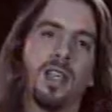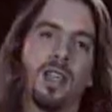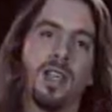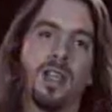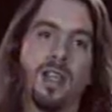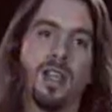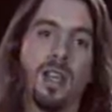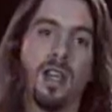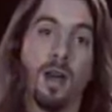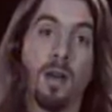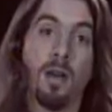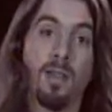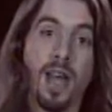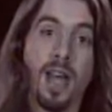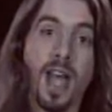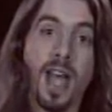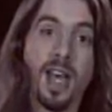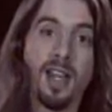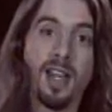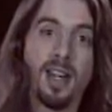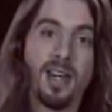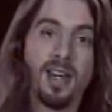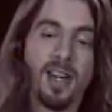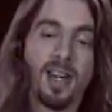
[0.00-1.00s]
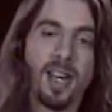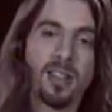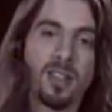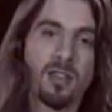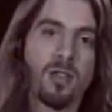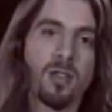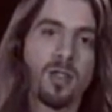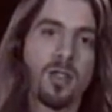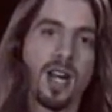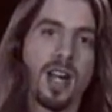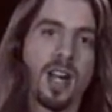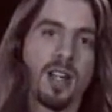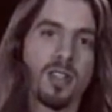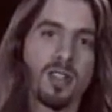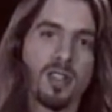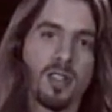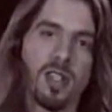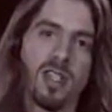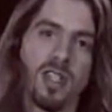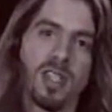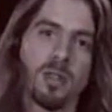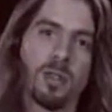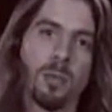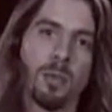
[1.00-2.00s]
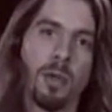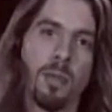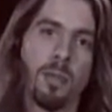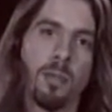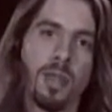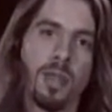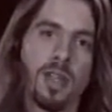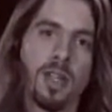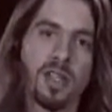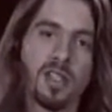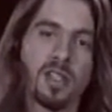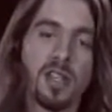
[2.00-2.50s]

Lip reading: Now I've added an extra challenge to this one because